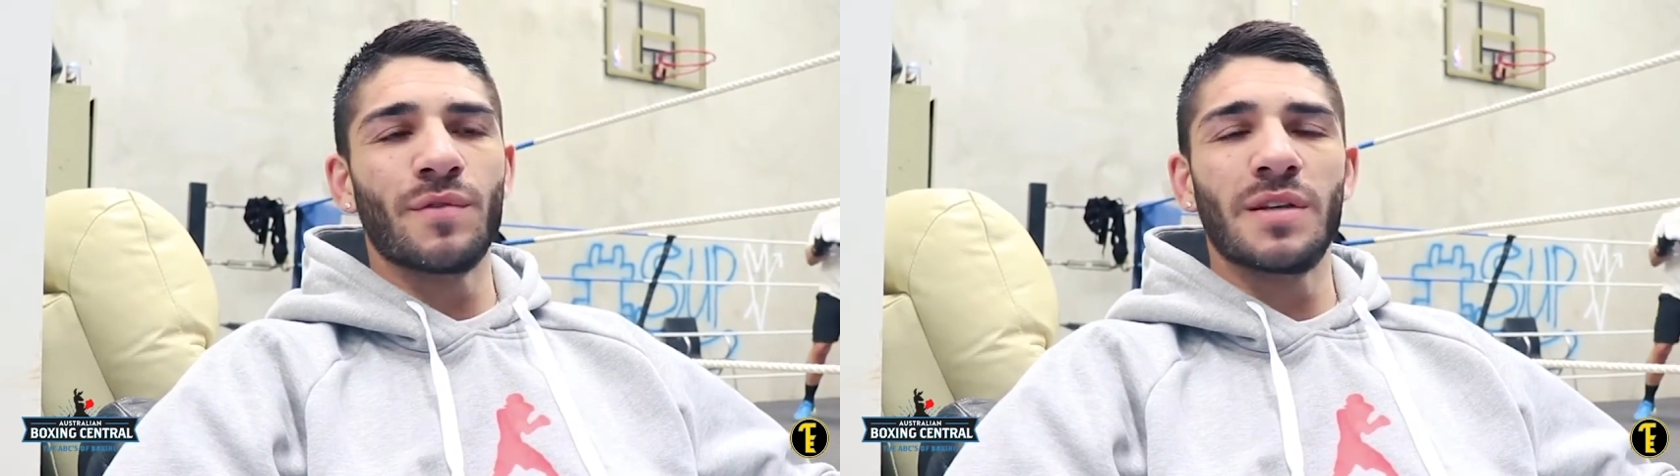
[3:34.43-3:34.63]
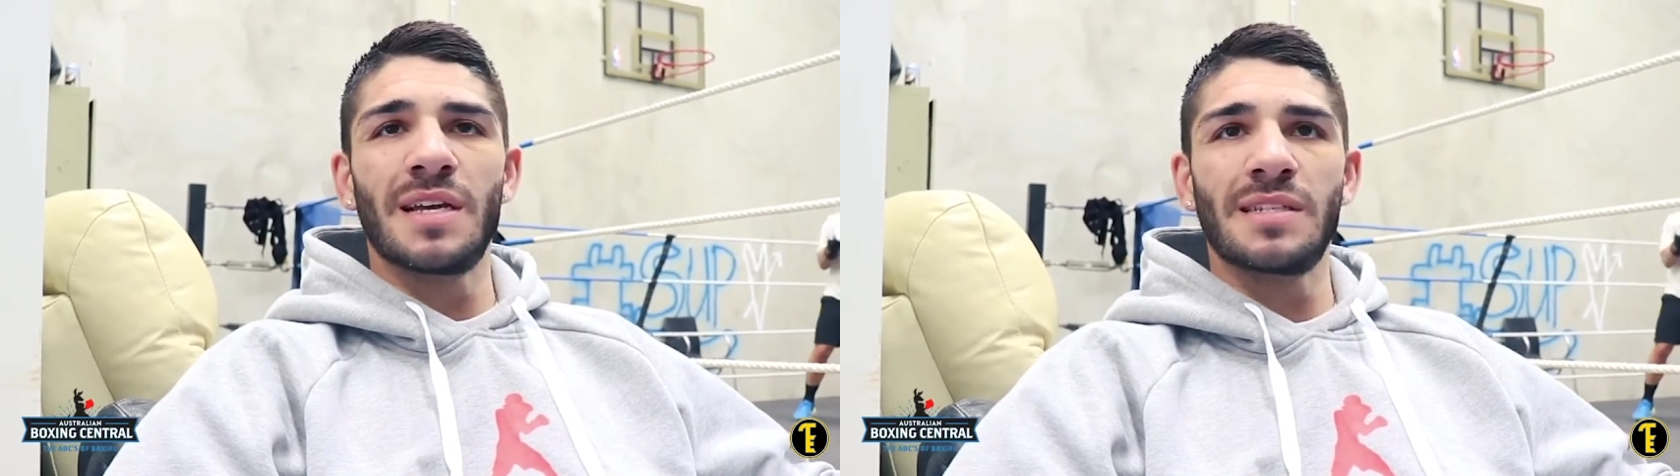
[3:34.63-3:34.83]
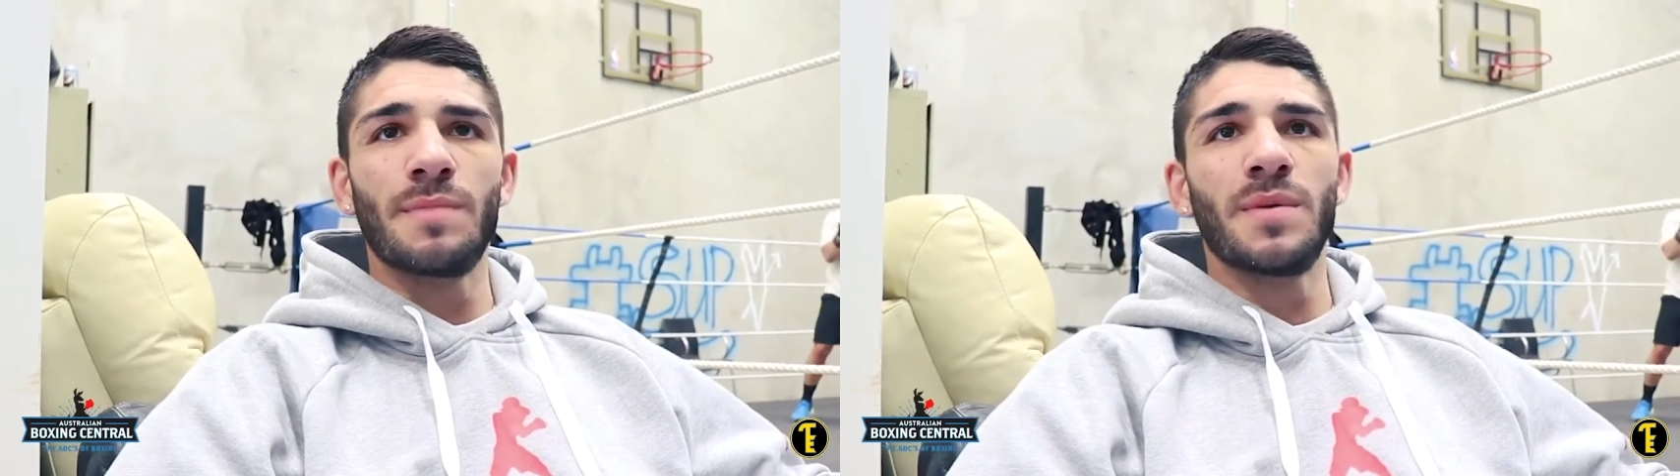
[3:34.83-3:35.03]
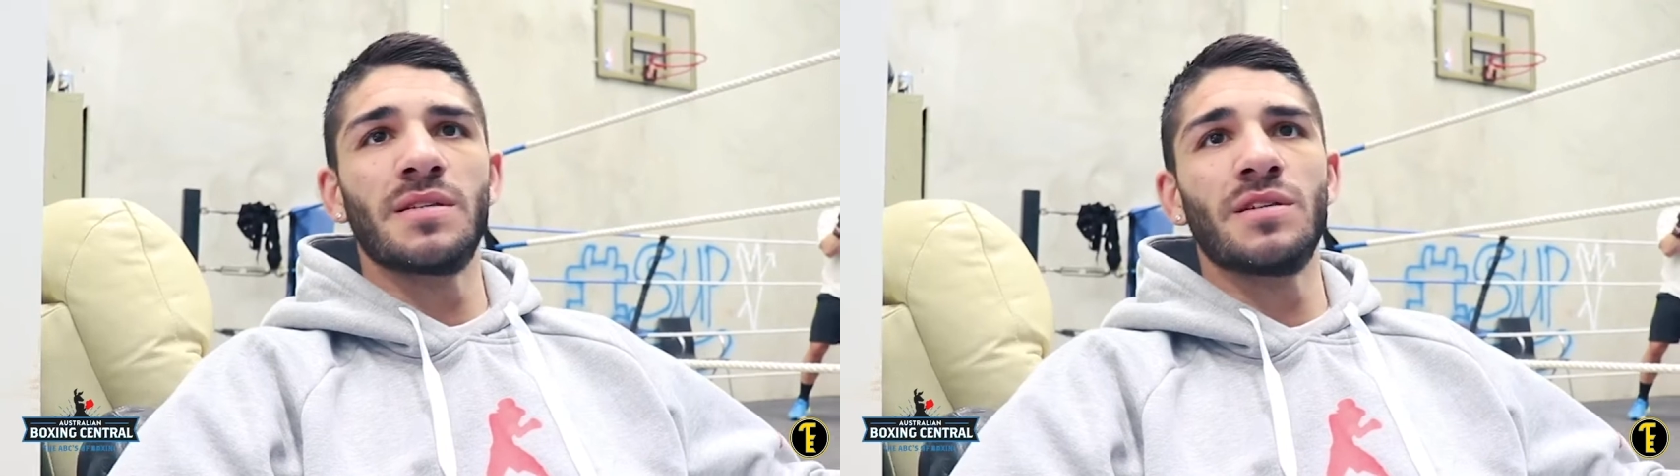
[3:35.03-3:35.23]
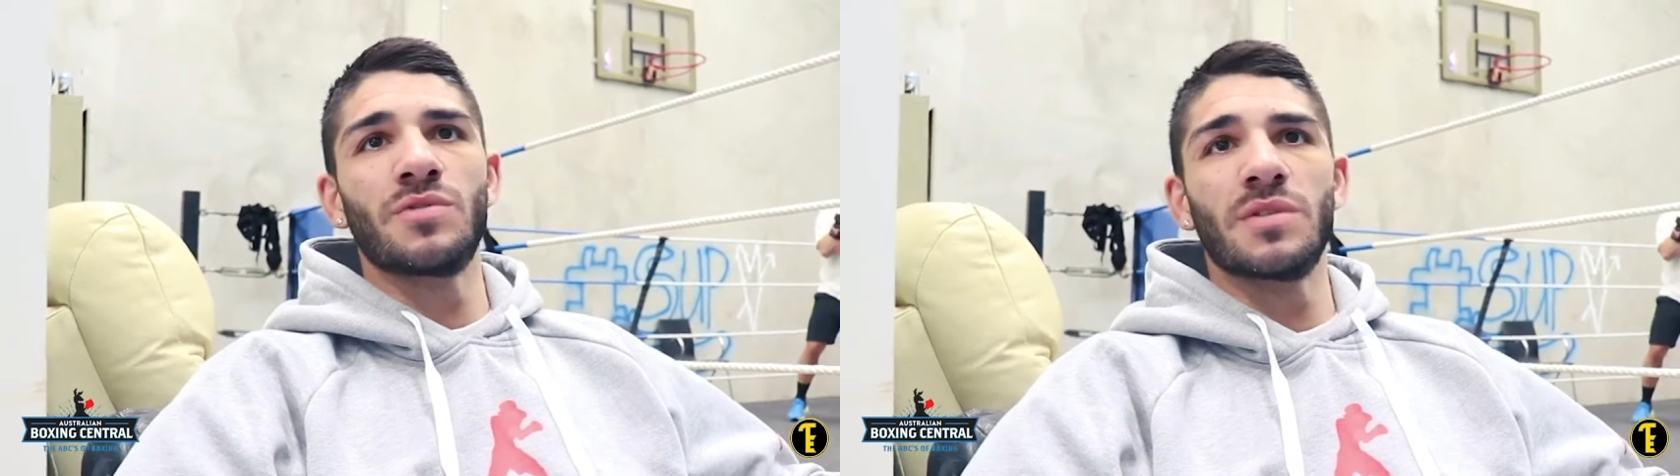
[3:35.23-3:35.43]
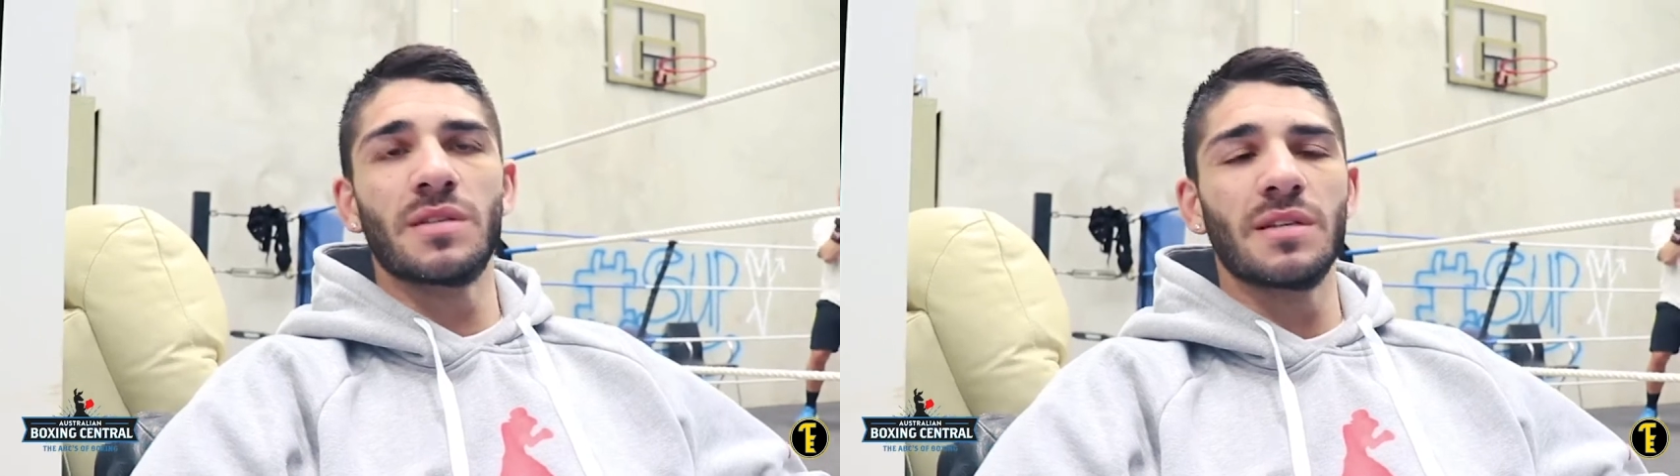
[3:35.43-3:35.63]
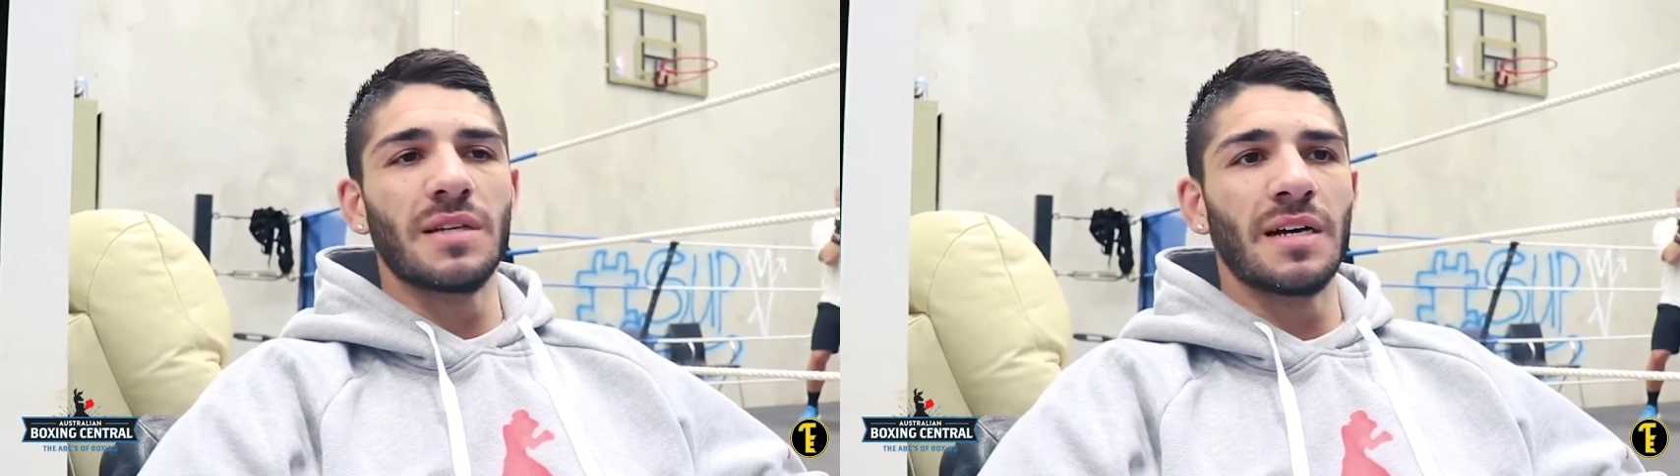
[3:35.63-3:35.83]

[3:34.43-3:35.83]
for us, has our best interest,